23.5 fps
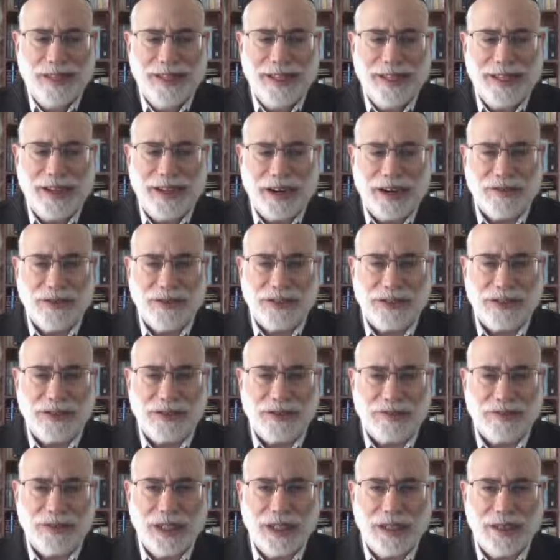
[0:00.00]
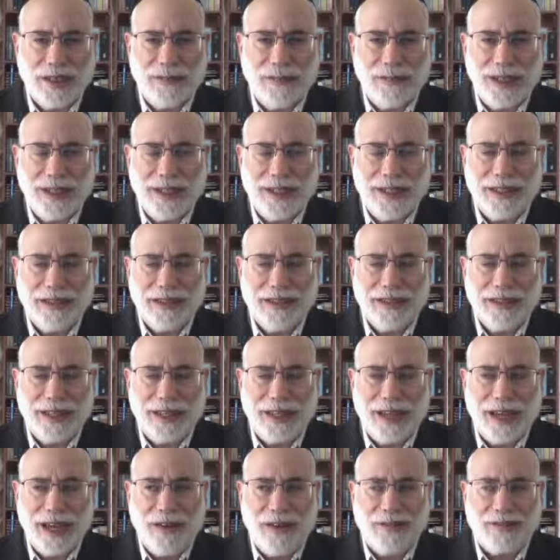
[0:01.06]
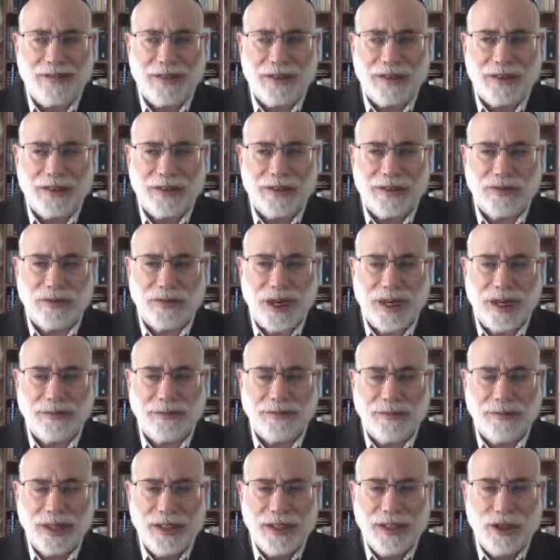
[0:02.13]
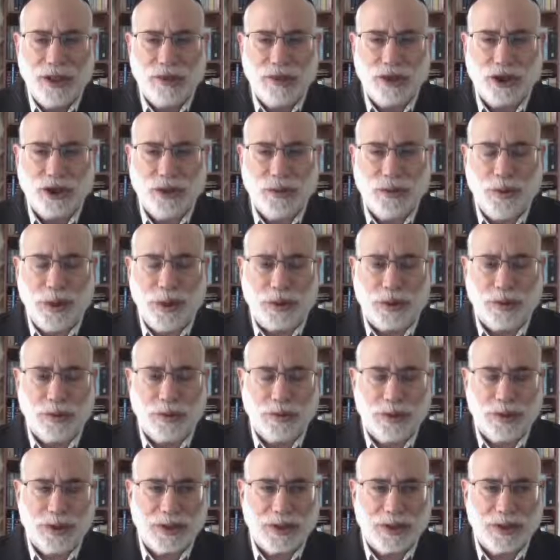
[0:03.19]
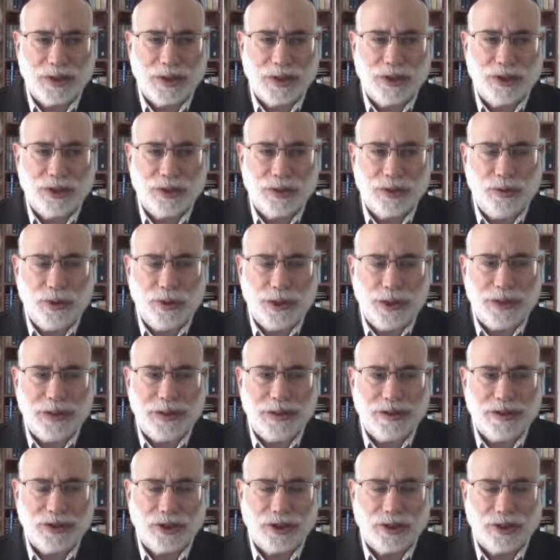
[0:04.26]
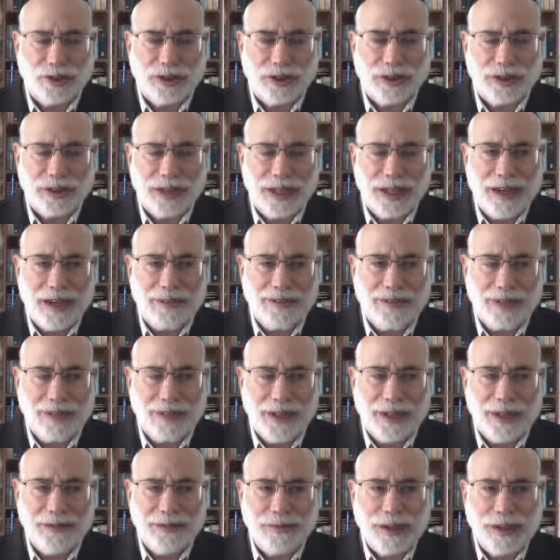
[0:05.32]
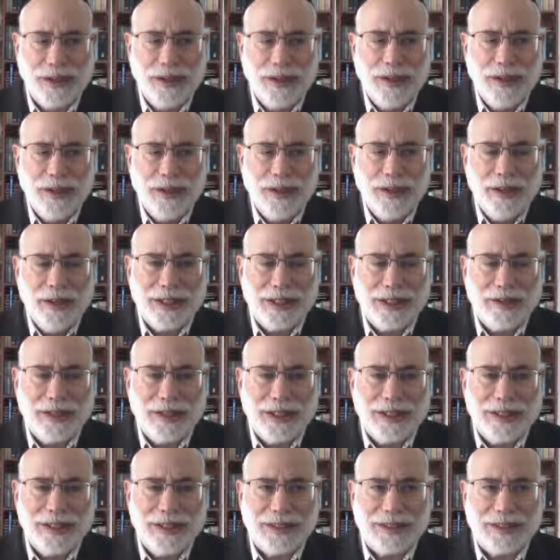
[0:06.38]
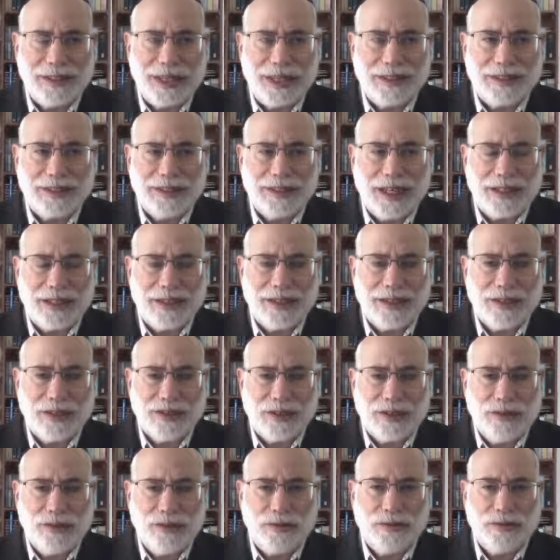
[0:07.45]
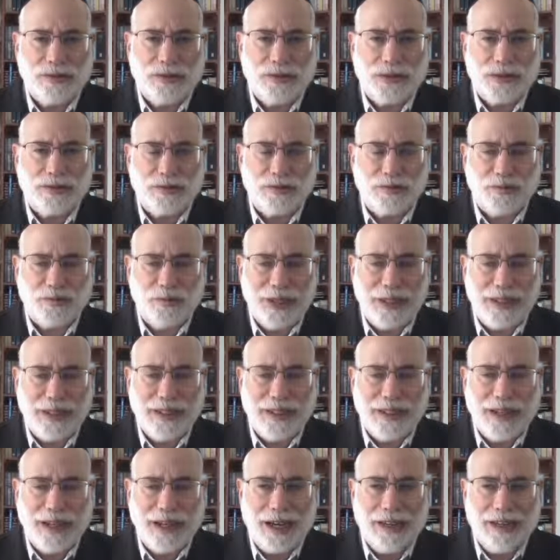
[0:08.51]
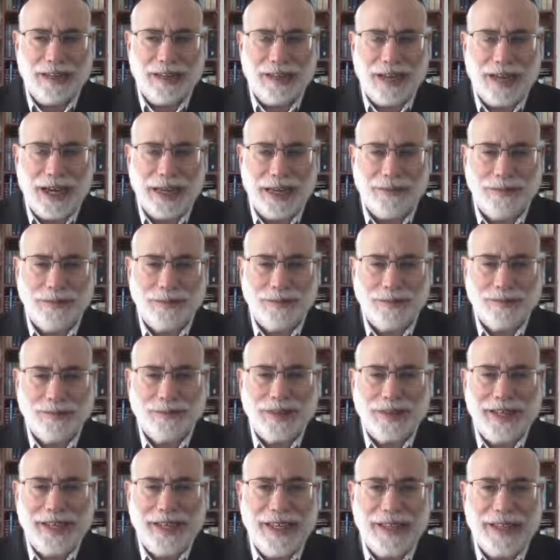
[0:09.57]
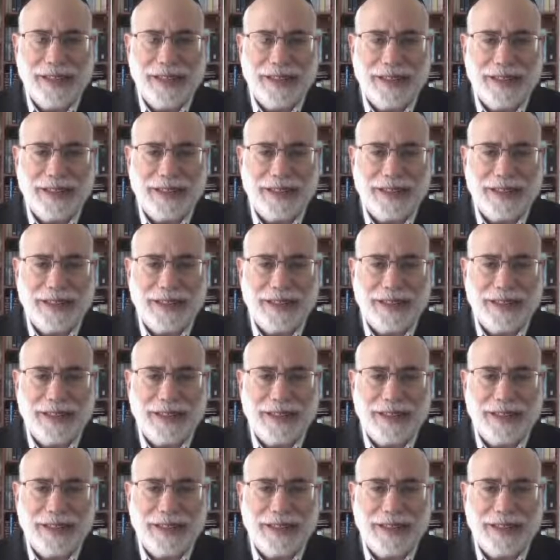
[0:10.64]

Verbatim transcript: in Eretz Israel immediately after uh, Yoshua crossed the Jordan, or shortly after it, where it says that the Torah was written on them in the